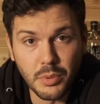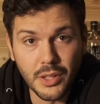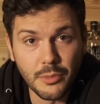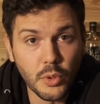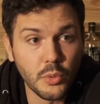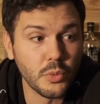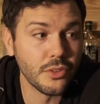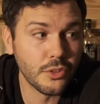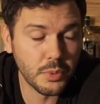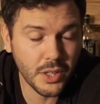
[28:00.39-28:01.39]
price point
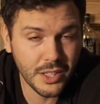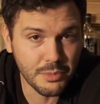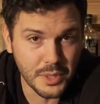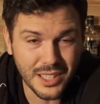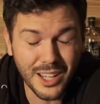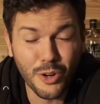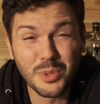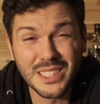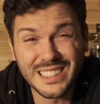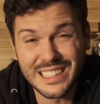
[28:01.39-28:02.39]
wouldn't surprise me. I hope
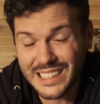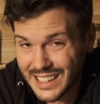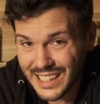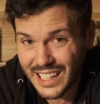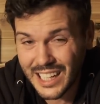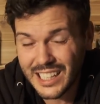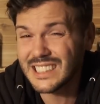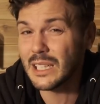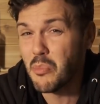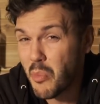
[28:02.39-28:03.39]
it doesn't get that high
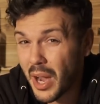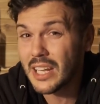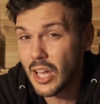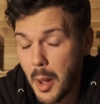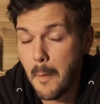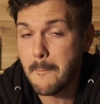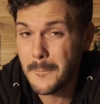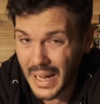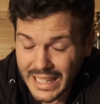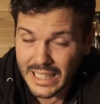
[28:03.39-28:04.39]
because I might not
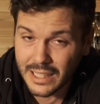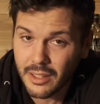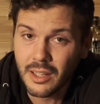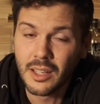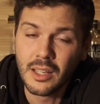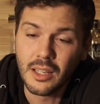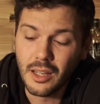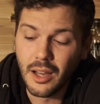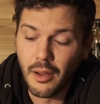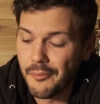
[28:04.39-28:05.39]
buy it.
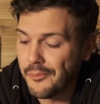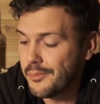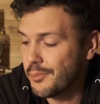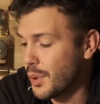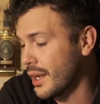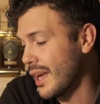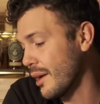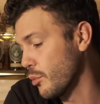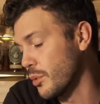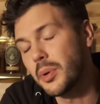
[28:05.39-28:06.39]
But
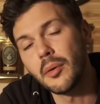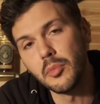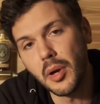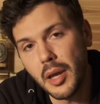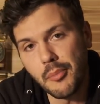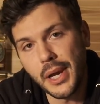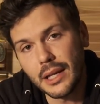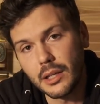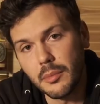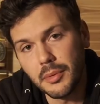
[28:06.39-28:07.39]
I would probably buy a
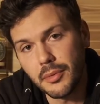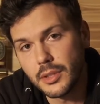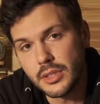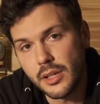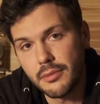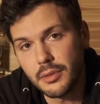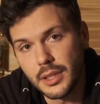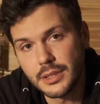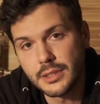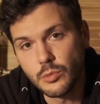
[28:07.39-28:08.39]
backup if I saw it for
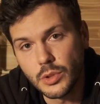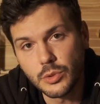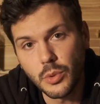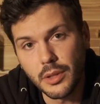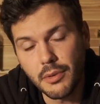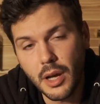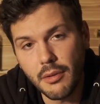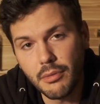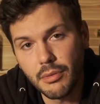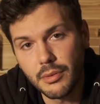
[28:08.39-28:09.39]
less than
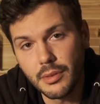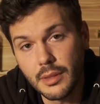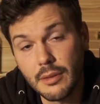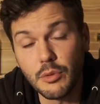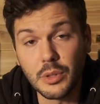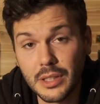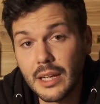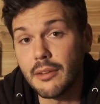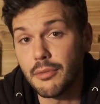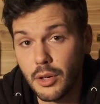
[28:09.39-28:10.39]
125. If you can
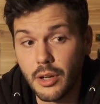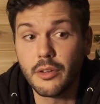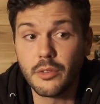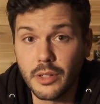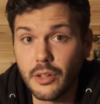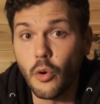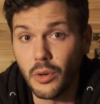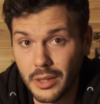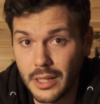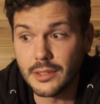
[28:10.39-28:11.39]
get it for 100
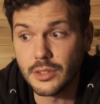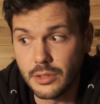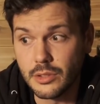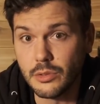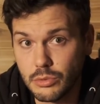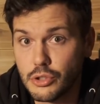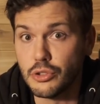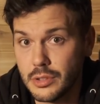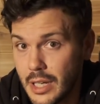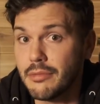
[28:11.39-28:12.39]
or less, you
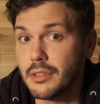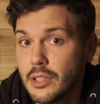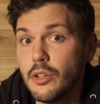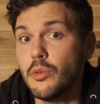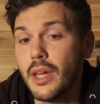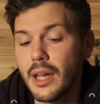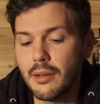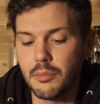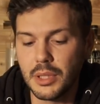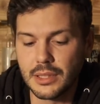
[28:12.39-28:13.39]
should definitely do
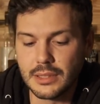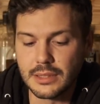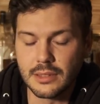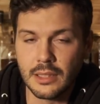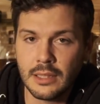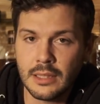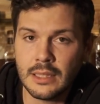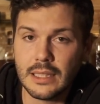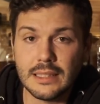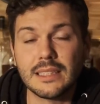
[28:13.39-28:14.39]
that because
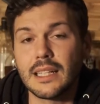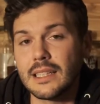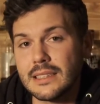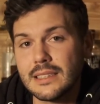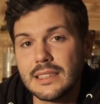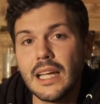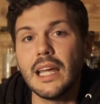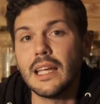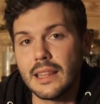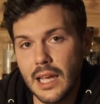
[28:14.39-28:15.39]
it's not going to
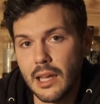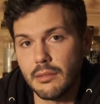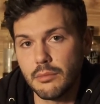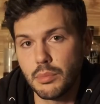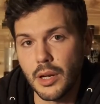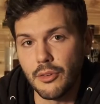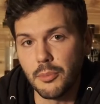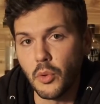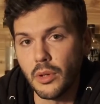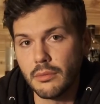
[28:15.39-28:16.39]
stay at that price
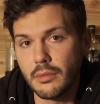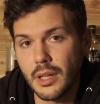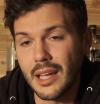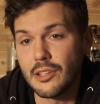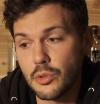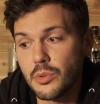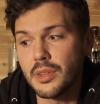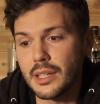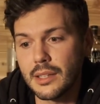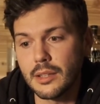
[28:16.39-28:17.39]
point. And I do
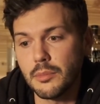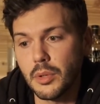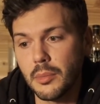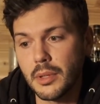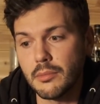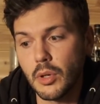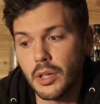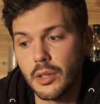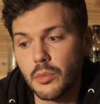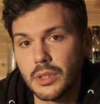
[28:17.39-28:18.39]
think that the bourbon
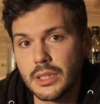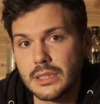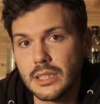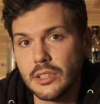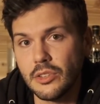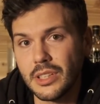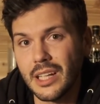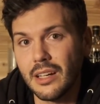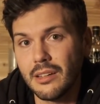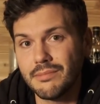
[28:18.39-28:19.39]
market will continue to
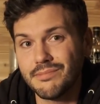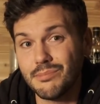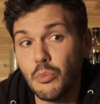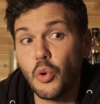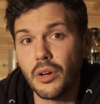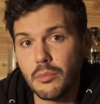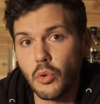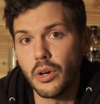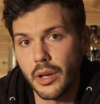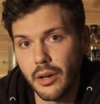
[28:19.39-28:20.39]
get more and
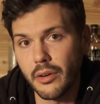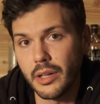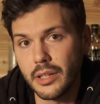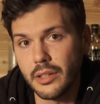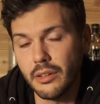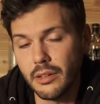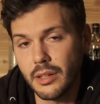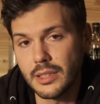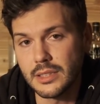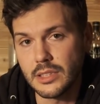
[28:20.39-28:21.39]
more hairy here
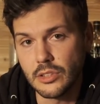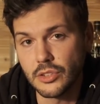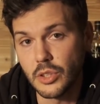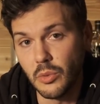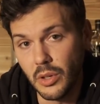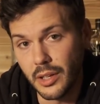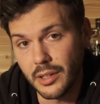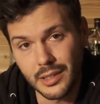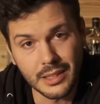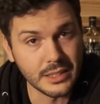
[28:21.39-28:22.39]
as the years go
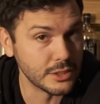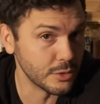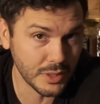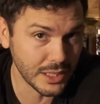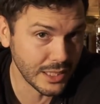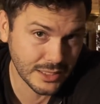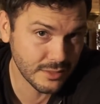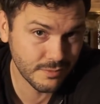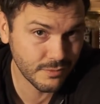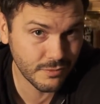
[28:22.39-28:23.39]
on, at least over the next
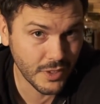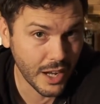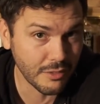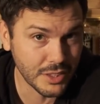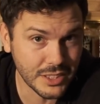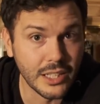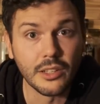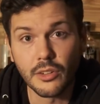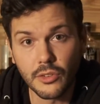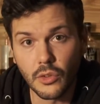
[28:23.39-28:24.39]
5 to 10
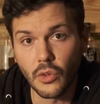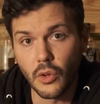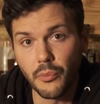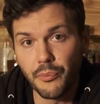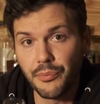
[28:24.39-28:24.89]
years or so.